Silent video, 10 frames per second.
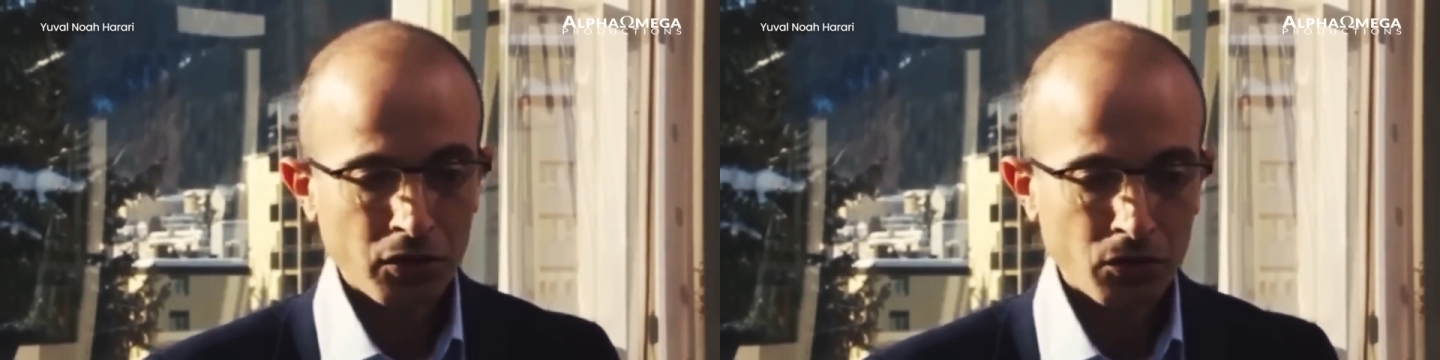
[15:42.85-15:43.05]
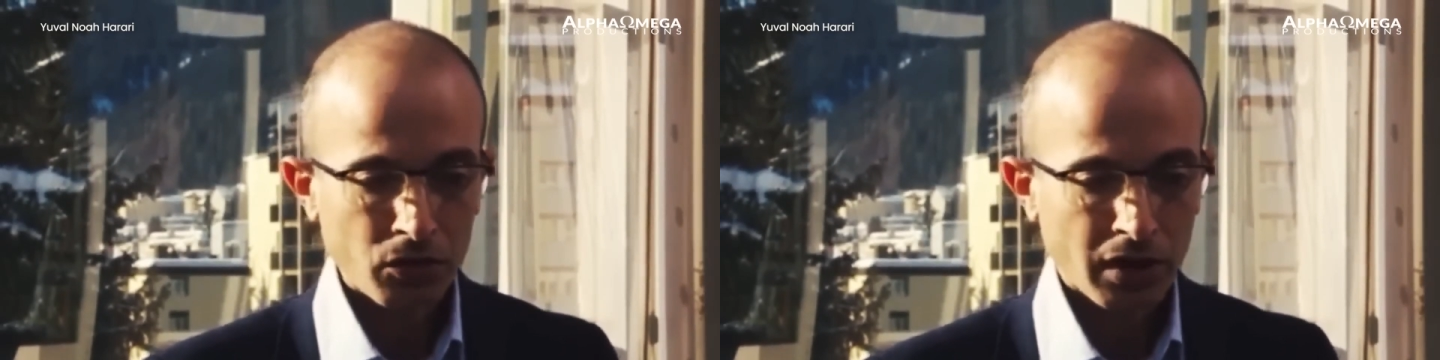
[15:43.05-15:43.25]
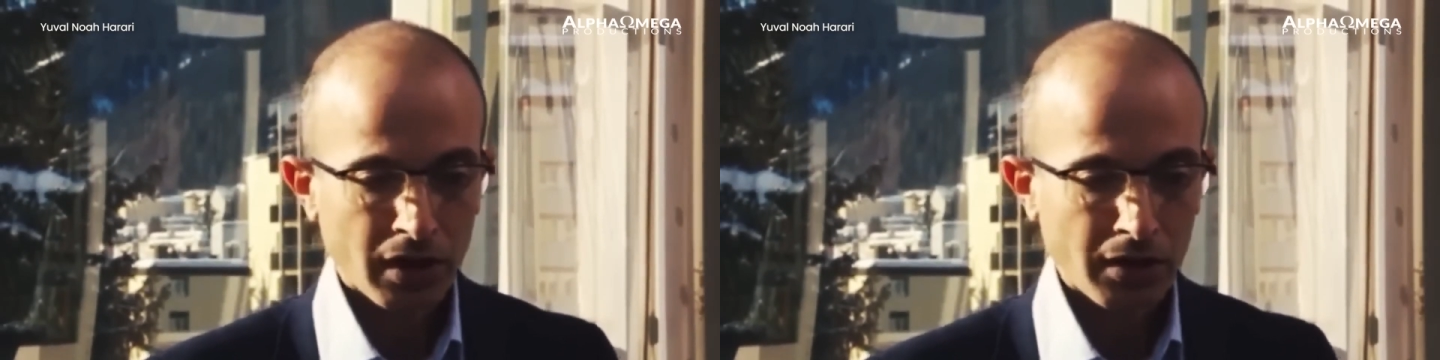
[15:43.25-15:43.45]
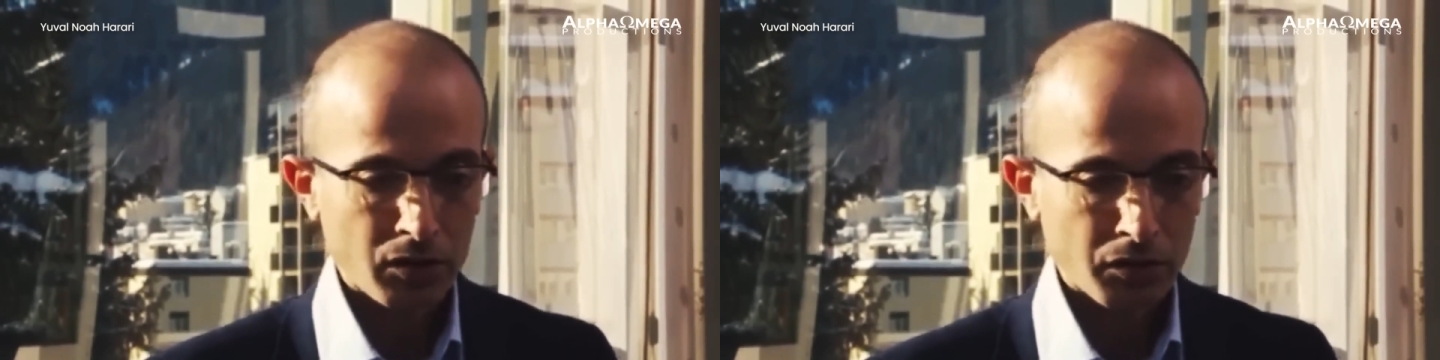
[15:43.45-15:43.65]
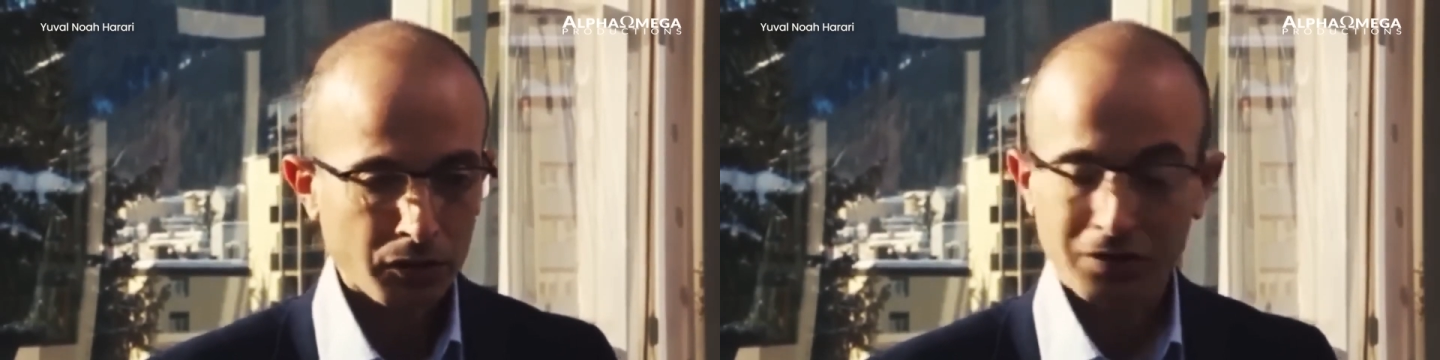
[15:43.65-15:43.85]
new
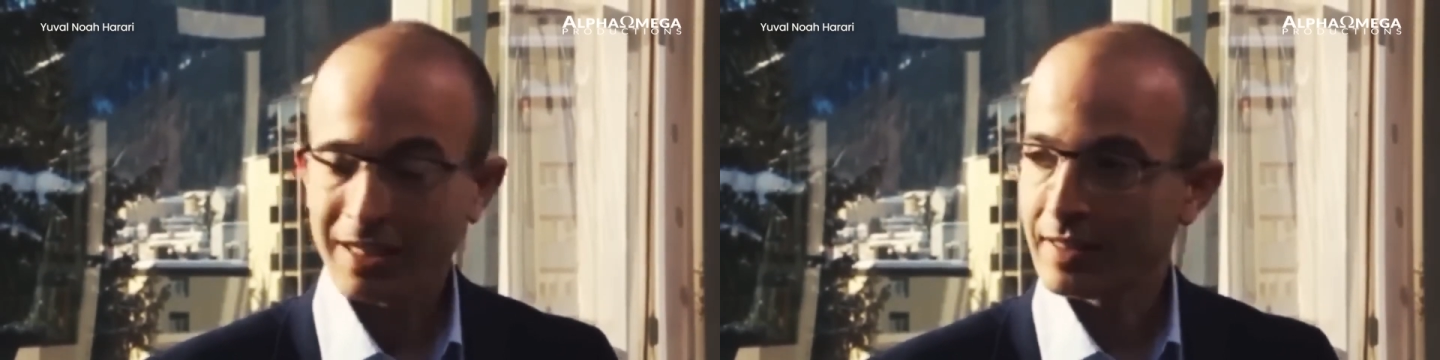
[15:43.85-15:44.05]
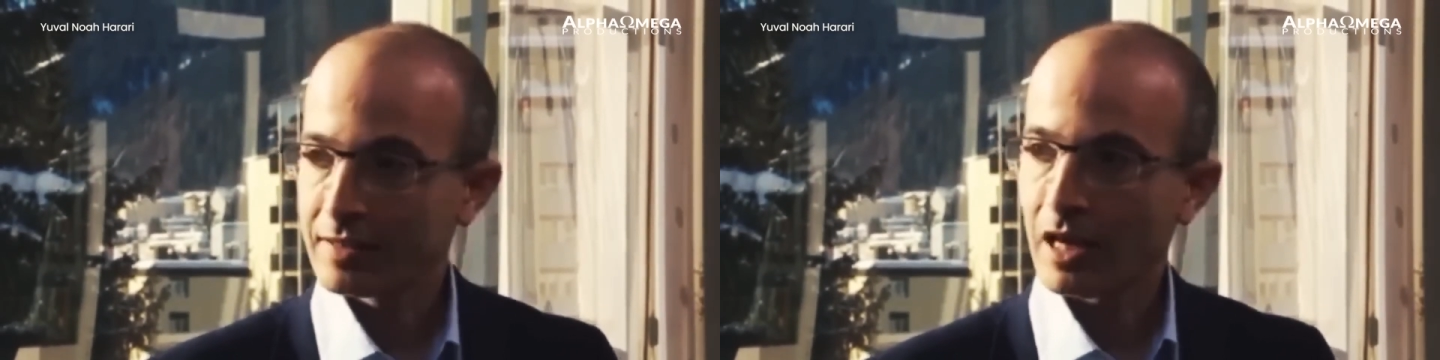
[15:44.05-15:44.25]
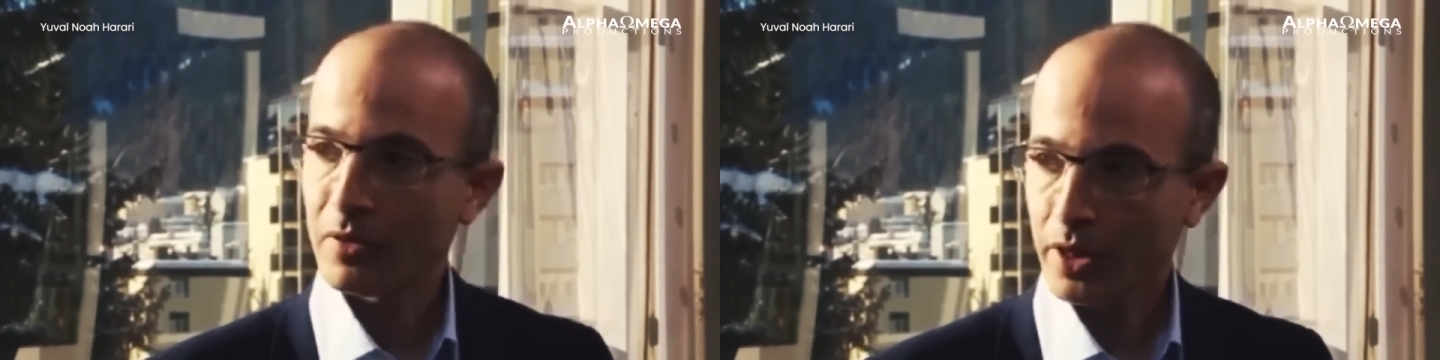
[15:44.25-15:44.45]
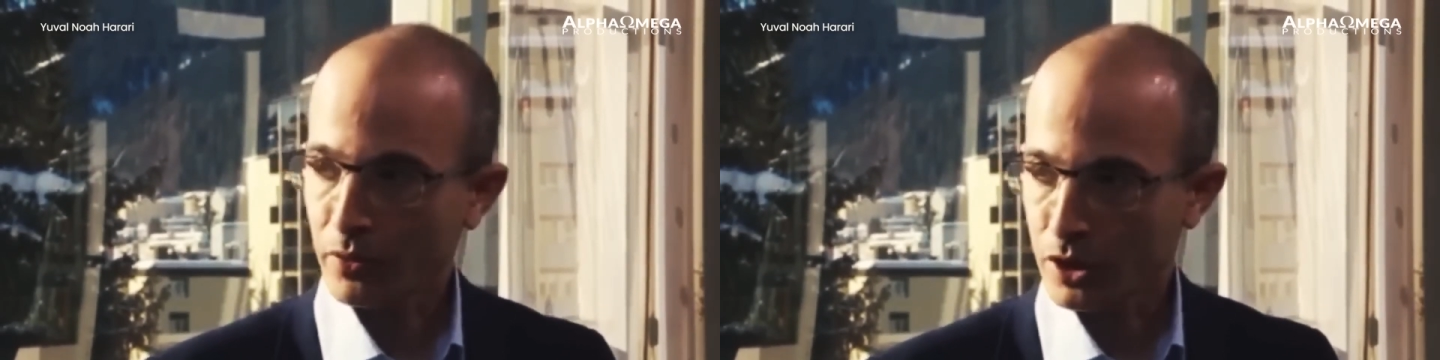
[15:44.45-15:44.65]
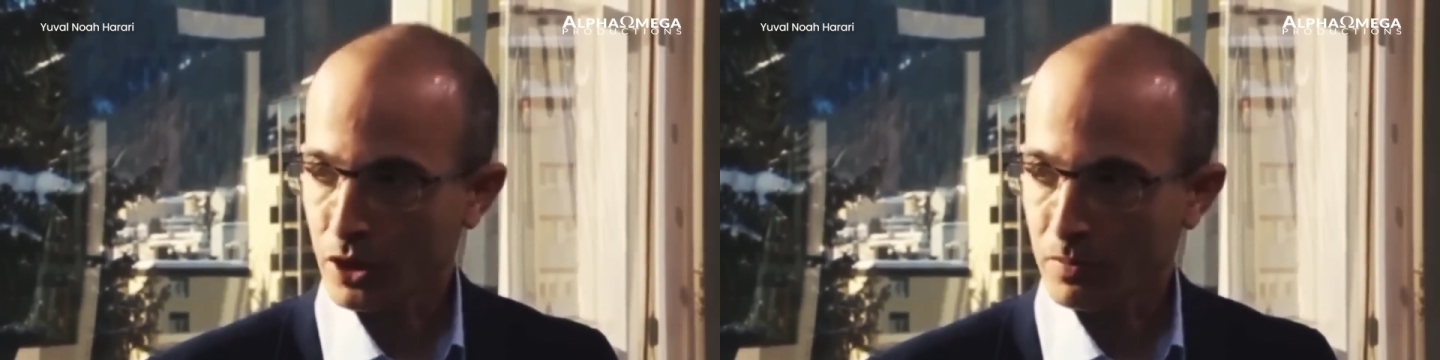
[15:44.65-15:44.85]
kinds of totalitarian
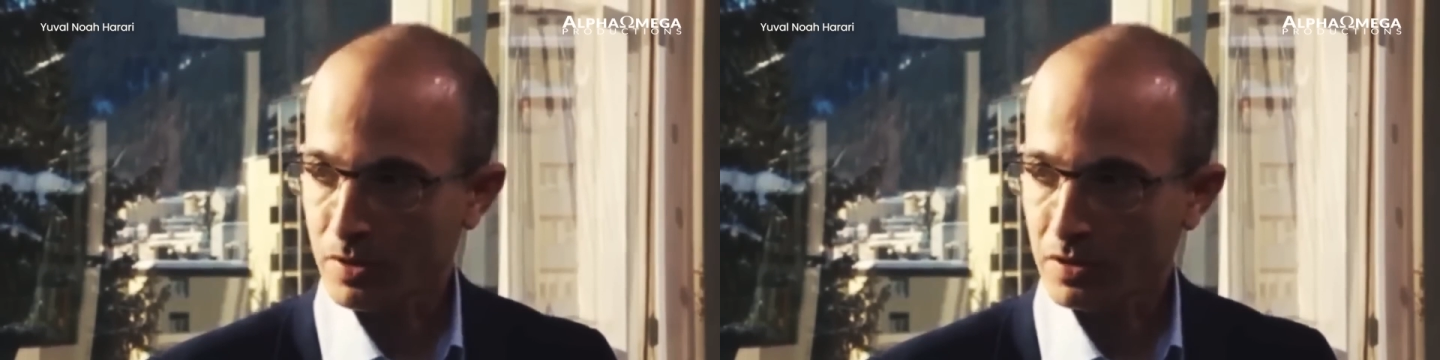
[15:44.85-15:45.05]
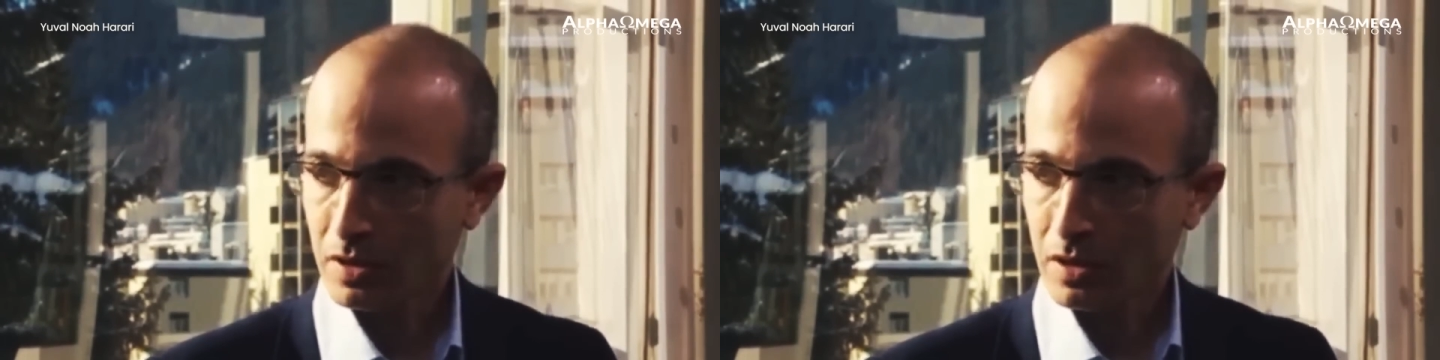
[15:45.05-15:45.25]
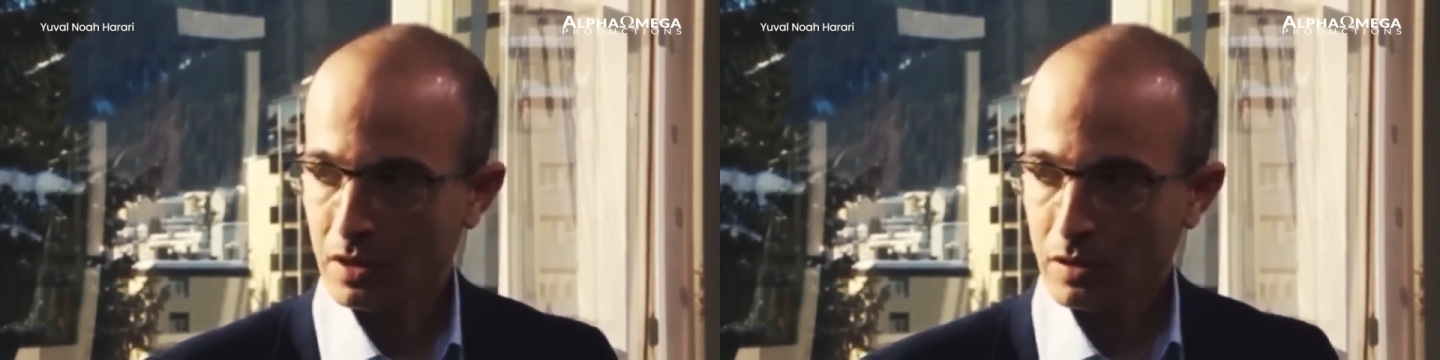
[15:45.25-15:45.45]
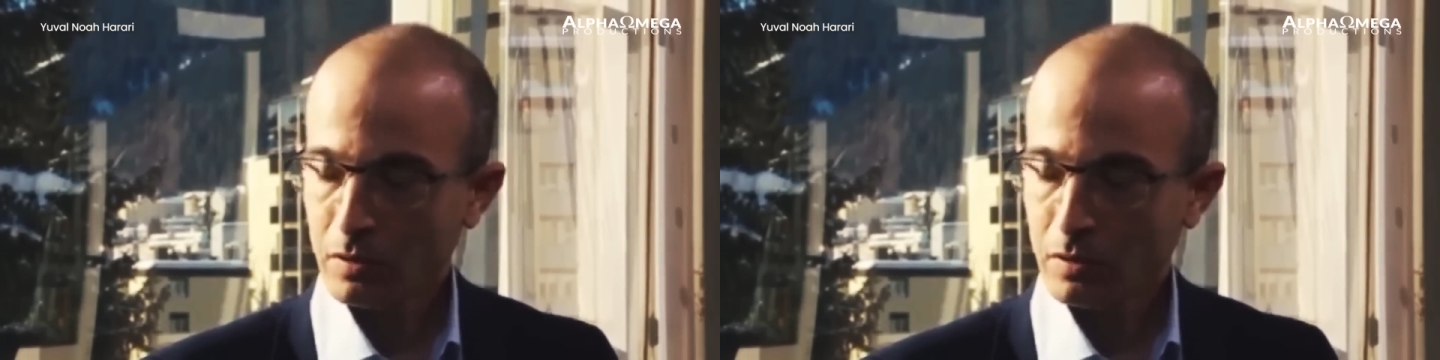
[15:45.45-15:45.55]
regimes mm-hmm.